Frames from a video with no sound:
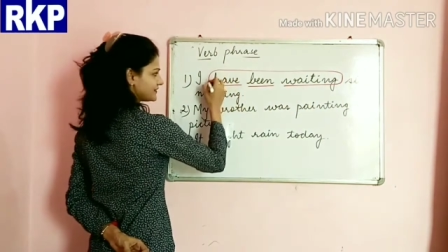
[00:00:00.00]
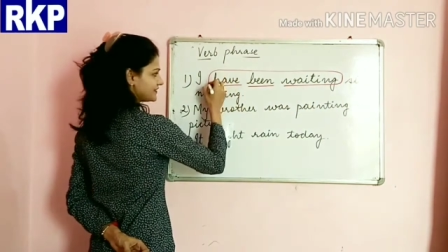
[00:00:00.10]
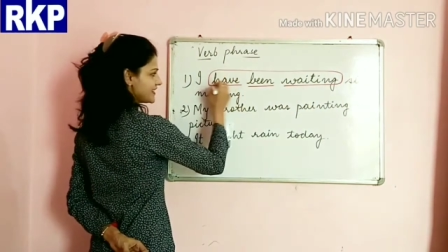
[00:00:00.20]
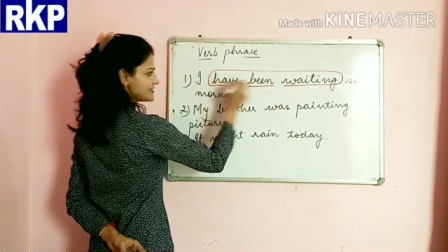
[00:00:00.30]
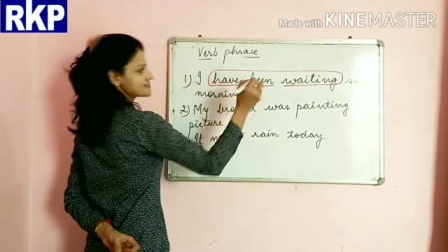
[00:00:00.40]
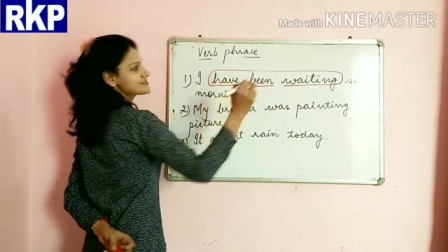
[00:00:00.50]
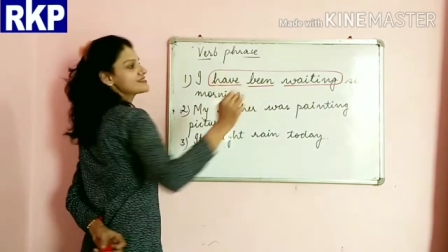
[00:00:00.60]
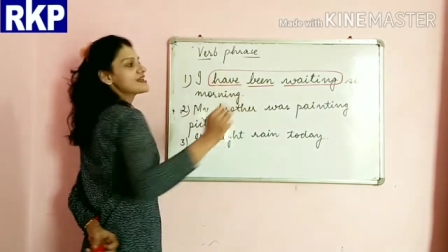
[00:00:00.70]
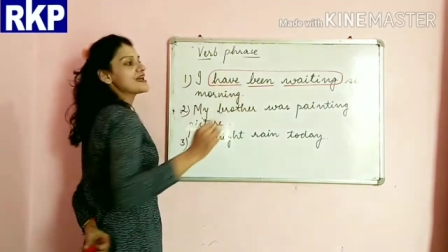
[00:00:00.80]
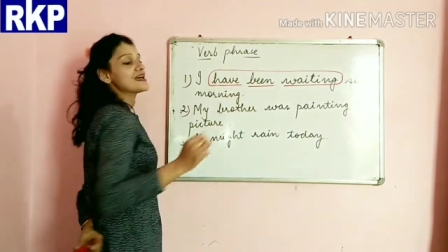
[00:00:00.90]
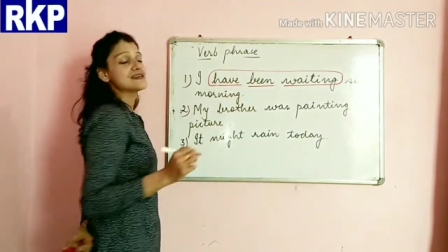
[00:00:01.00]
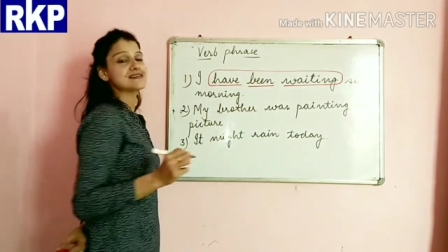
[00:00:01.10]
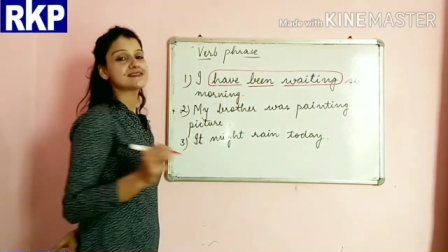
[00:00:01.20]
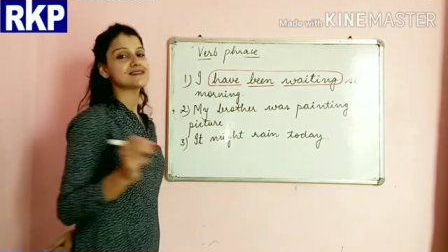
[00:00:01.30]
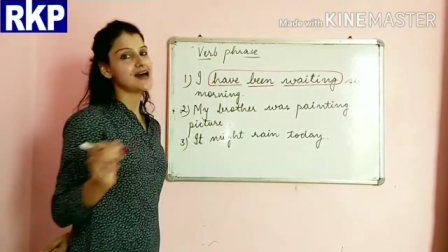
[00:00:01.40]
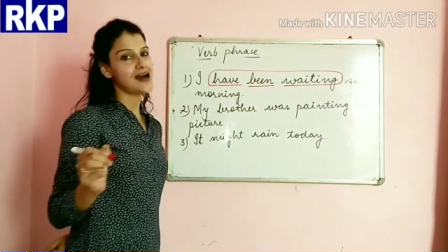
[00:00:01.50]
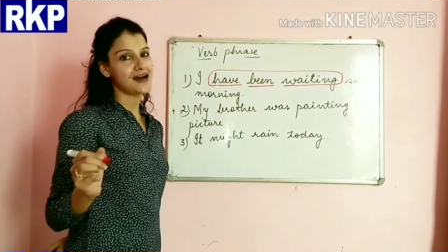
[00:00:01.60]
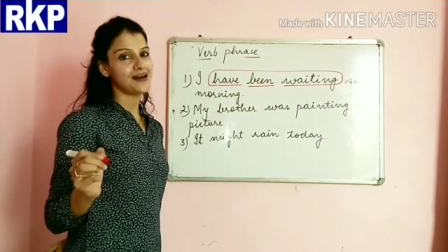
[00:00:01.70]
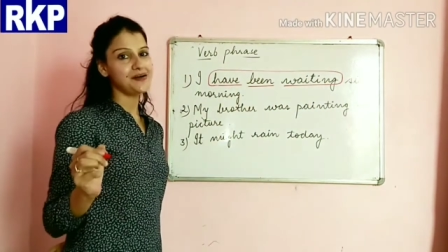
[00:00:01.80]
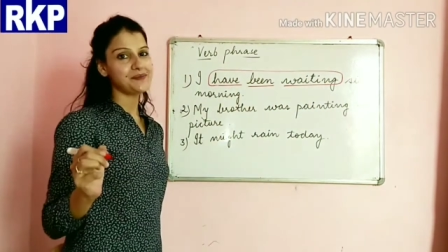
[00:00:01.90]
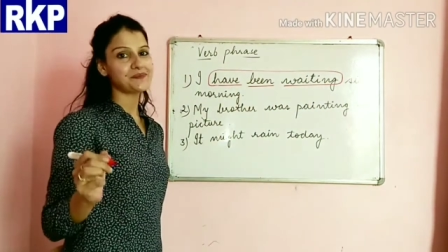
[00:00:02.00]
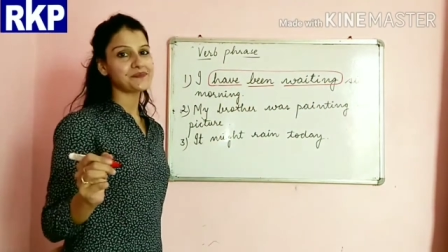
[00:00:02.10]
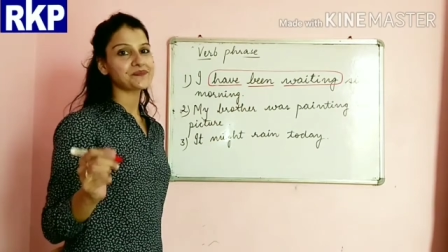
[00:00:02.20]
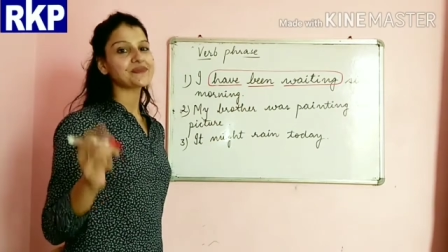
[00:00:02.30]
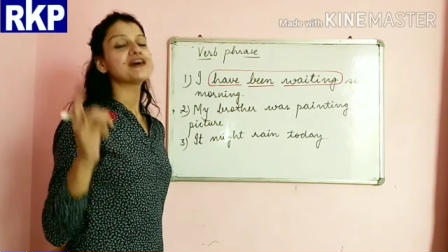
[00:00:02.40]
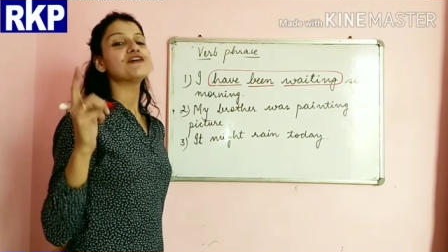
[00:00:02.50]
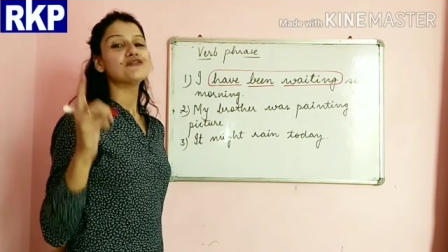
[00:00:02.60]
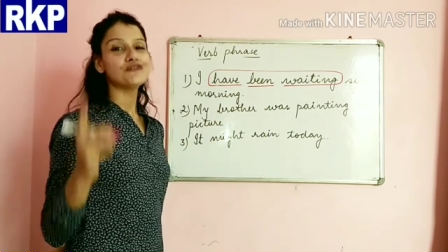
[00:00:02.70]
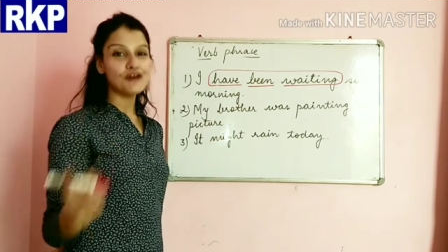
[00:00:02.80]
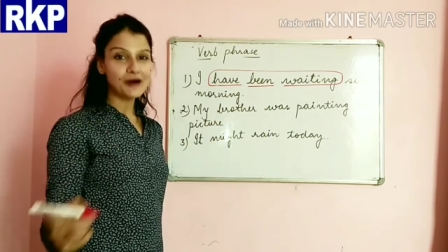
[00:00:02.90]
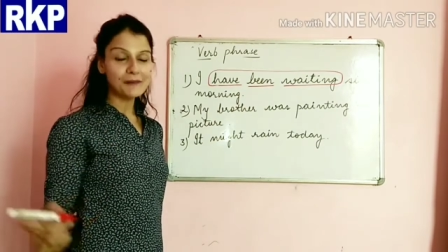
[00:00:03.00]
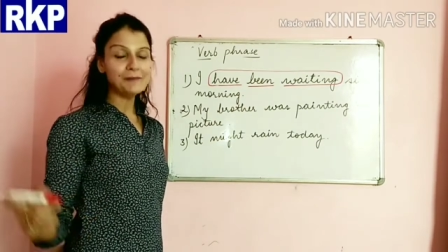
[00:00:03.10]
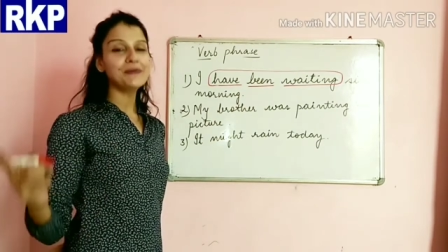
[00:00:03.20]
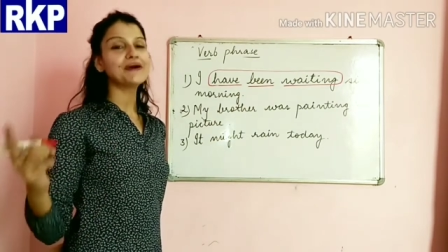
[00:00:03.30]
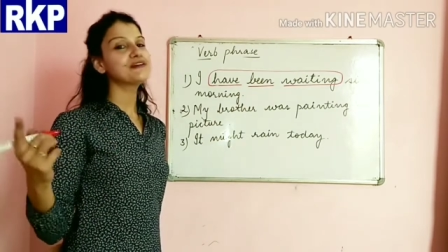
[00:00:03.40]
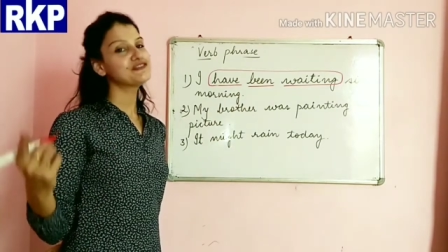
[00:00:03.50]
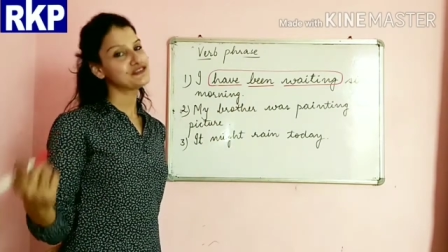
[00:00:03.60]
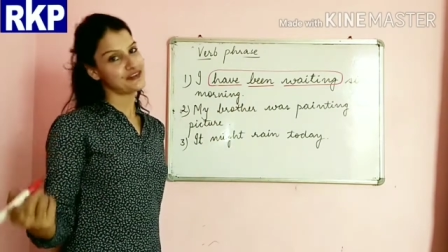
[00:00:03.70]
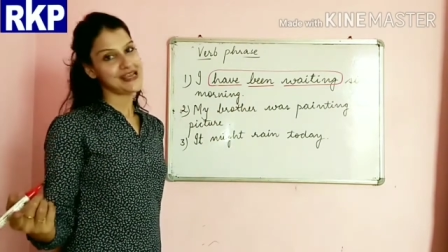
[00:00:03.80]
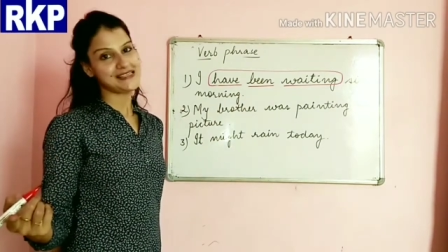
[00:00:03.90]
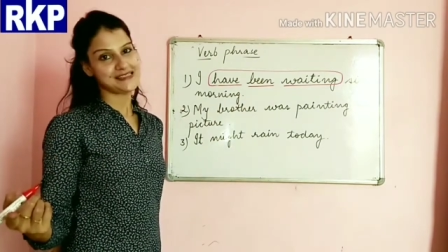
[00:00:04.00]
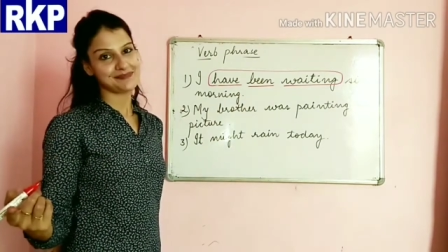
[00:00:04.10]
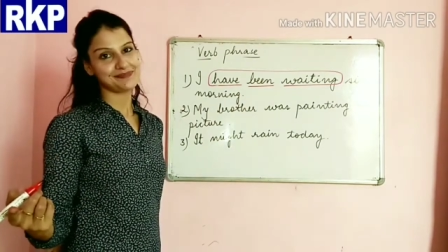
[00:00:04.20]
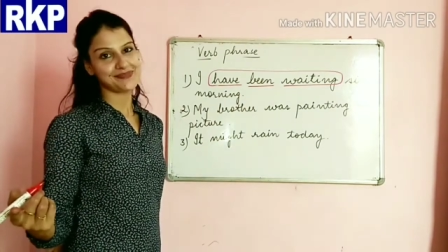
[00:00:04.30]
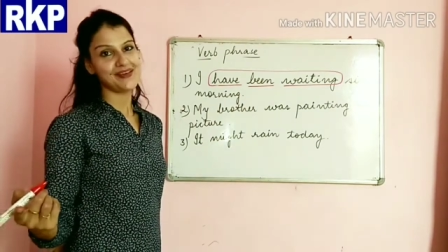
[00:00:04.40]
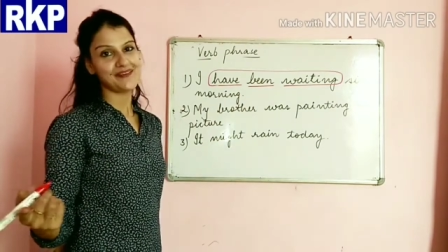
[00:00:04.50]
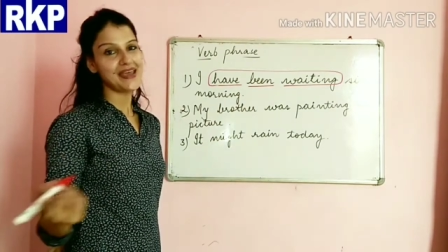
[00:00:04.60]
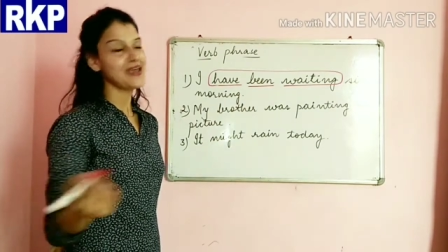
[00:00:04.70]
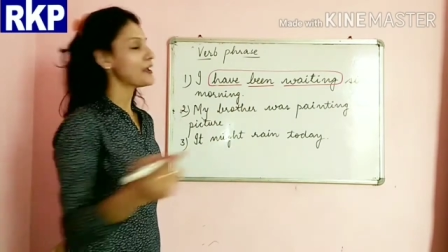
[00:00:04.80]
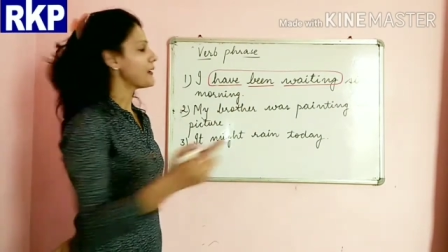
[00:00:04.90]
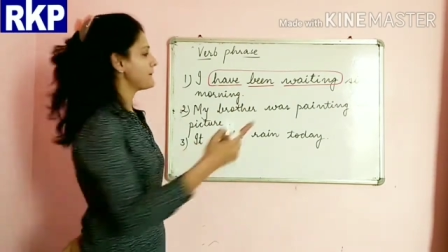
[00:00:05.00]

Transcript: This is our verb phrase, okay?